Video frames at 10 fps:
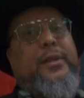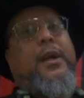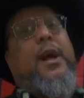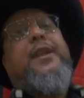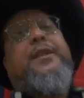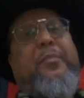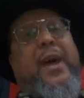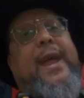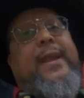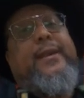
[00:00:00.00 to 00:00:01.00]
The gun
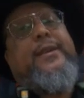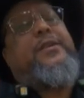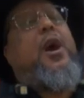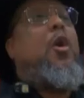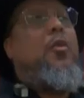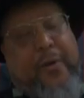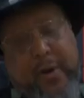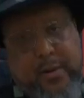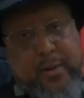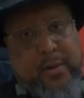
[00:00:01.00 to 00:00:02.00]
debate is
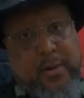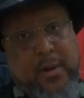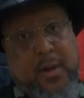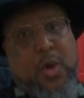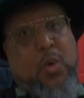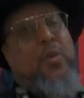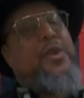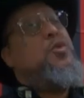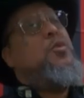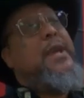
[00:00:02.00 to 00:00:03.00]
over.
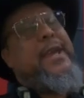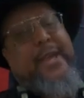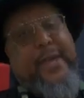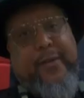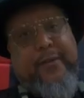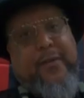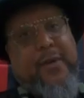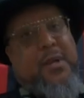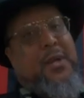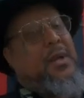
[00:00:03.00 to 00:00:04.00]
When you leave,
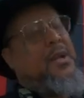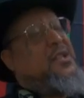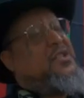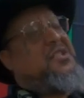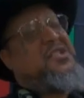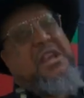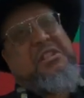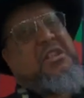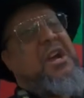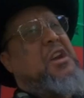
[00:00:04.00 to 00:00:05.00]

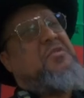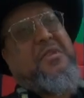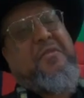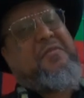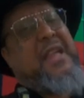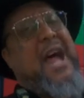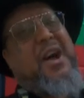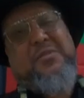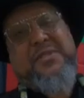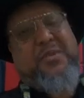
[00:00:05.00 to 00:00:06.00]

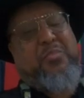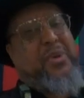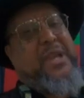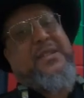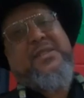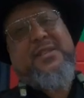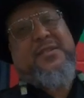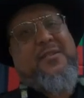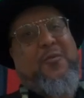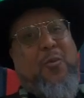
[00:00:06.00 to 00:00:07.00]
600,000
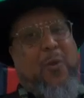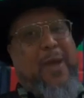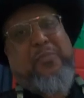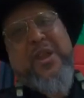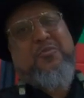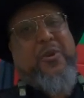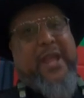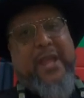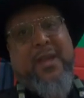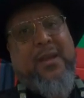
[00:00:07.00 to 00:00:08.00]
pieces of
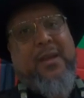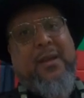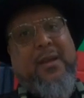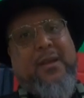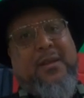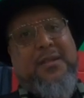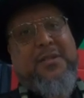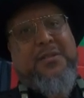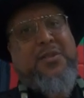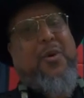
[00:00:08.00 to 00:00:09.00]
weaponry
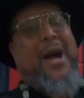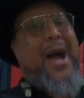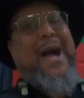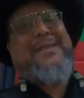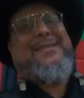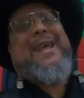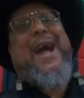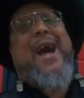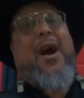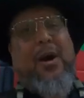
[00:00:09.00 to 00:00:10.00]
to a
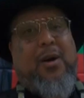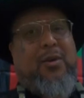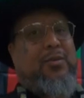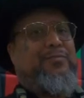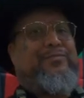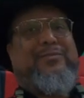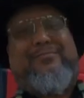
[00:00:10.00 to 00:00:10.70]
hostile